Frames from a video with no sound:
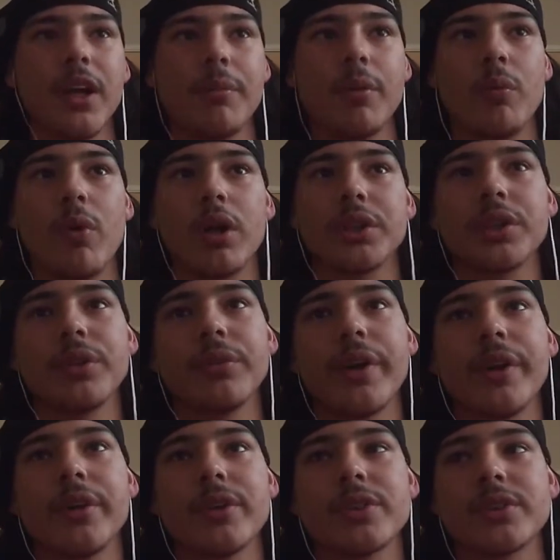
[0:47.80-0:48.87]
been watching the
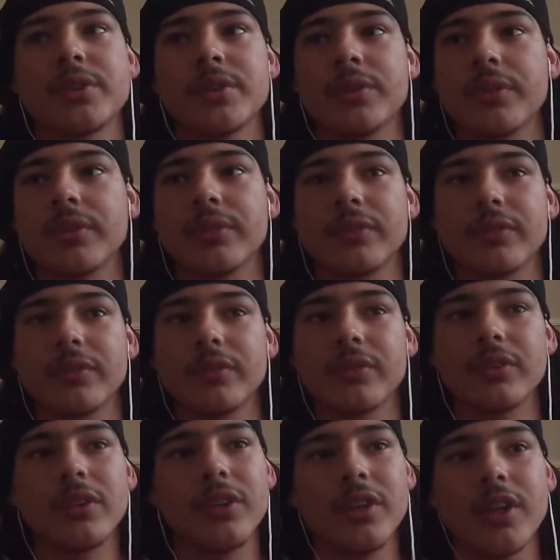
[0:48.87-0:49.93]
Raiders,
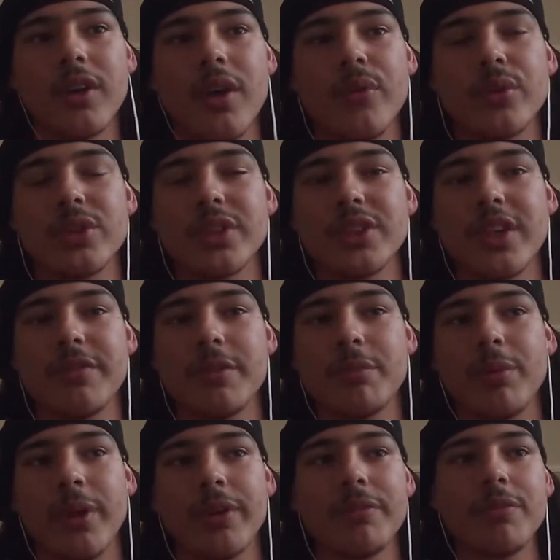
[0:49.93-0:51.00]
ever since I've been
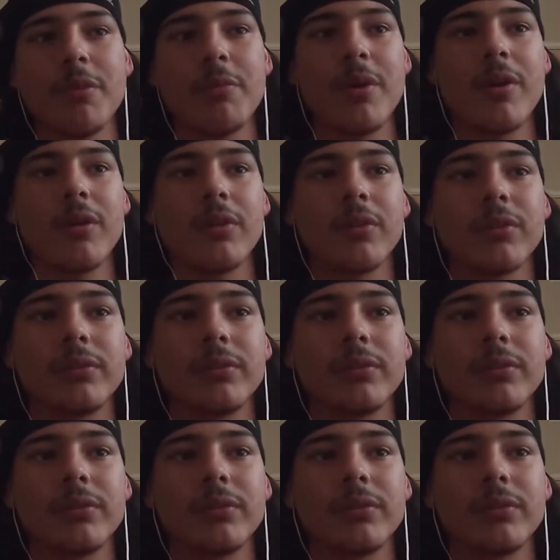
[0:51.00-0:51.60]
playing football.